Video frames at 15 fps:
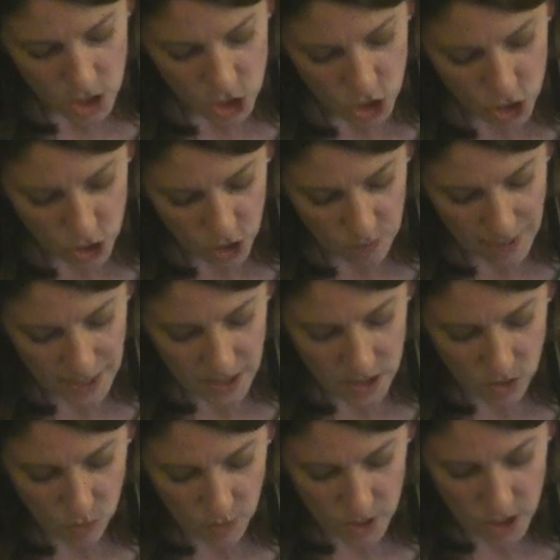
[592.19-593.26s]
She turned back
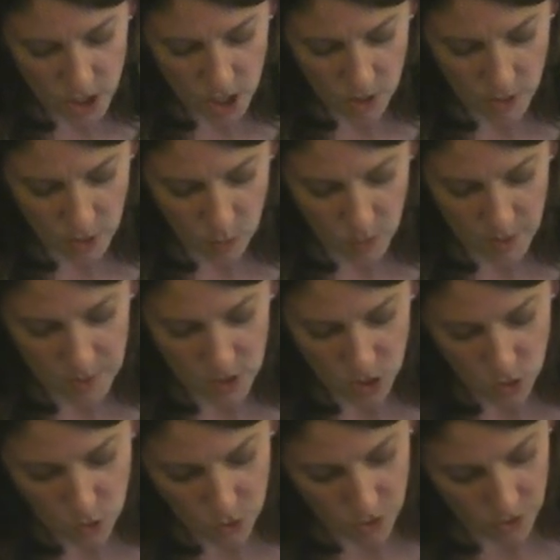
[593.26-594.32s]
to the window and wiped
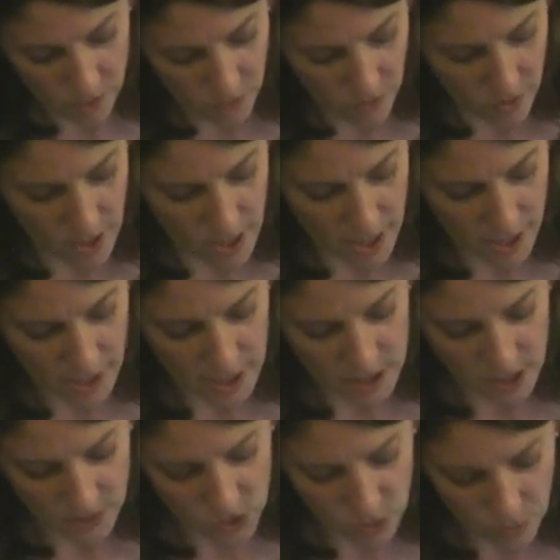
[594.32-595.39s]
the corner of her eye as if